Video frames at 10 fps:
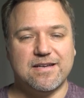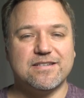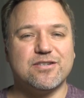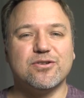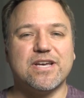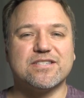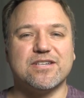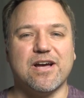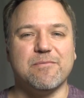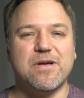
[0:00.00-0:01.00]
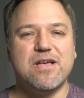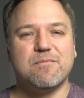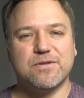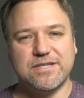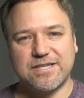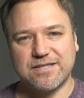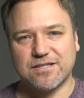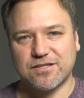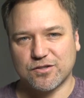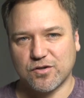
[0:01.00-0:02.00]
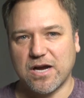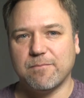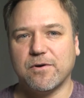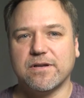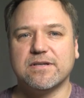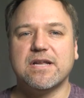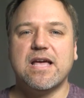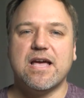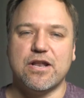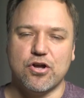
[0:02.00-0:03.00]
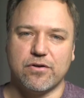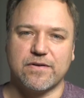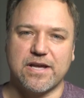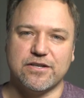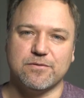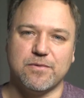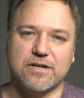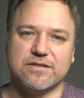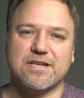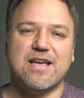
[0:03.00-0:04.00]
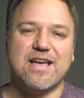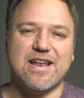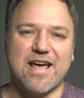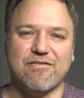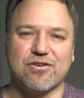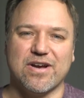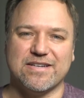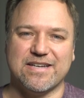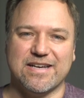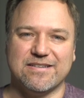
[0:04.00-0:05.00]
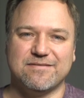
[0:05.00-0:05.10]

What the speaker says: Until next time, please hit the subscribe button and notification buttons, and have a great day.